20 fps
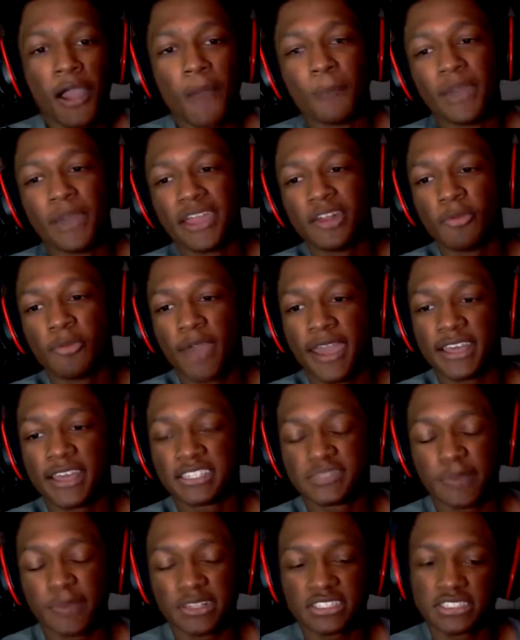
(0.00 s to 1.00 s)
but anyway, it's
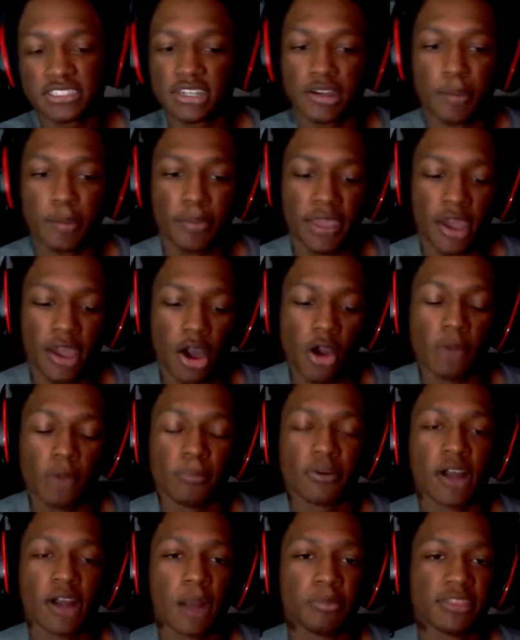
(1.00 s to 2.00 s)
basically gonna be a whole
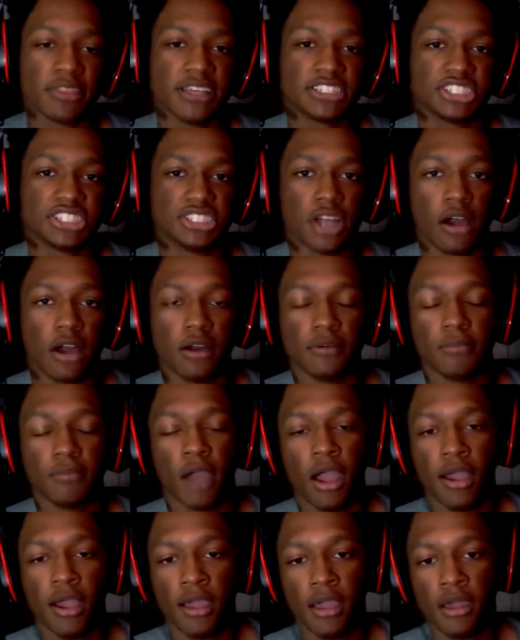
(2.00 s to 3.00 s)
compilation of
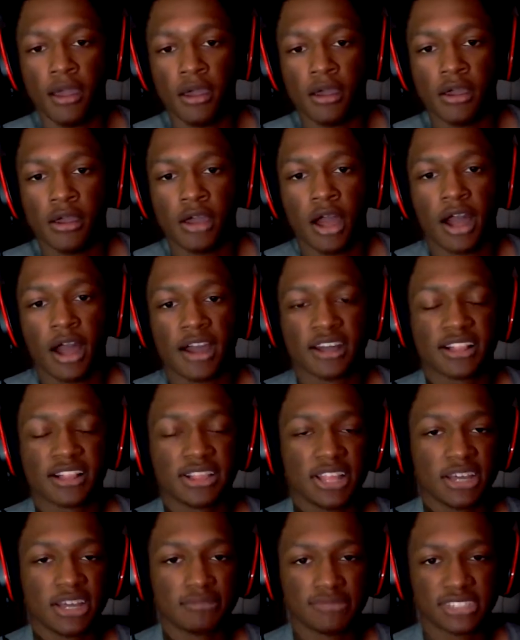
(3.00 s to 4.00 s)
uh,
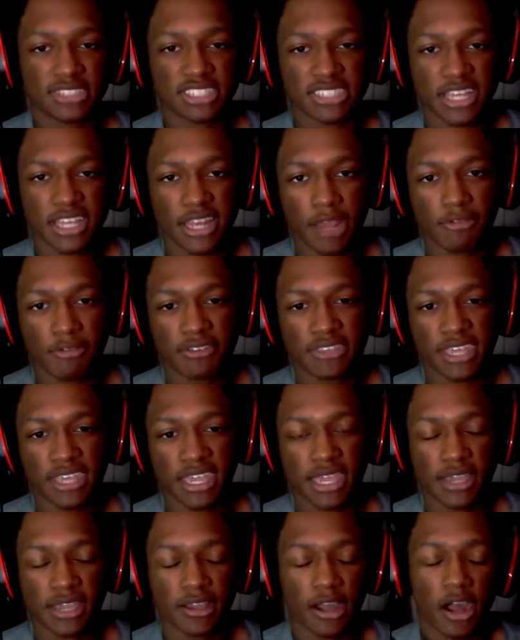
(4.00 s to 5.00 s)
clips and
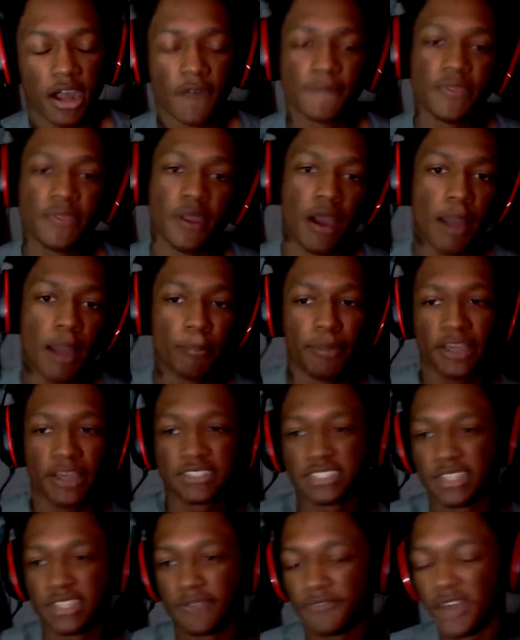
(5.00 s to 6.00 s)
everything of the, uh, basically
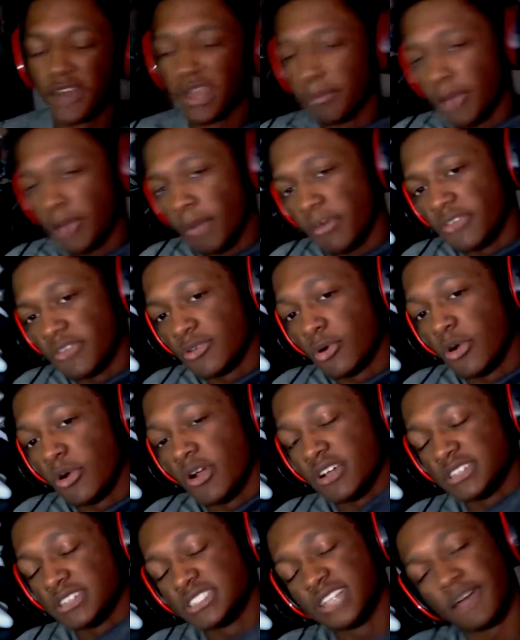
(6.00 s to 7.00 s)
the funny moments or
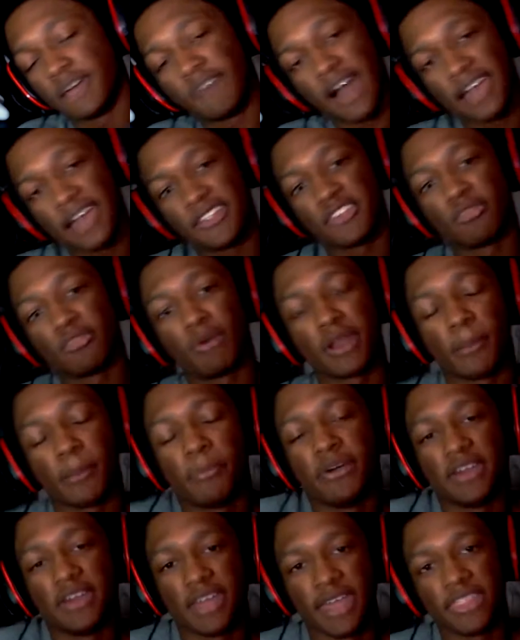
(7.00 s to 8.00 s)
stuff I just want to
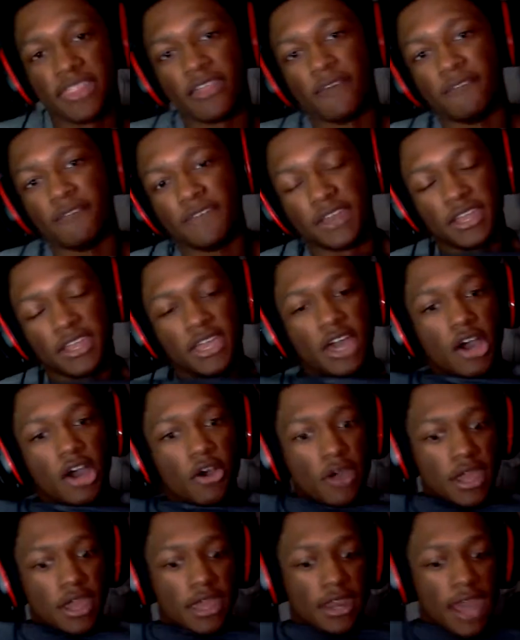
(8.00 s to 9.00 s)
put in the video,
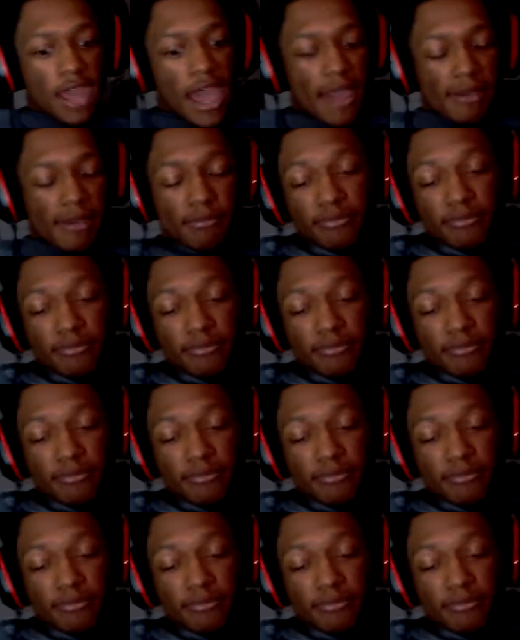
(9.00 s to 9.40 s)
and I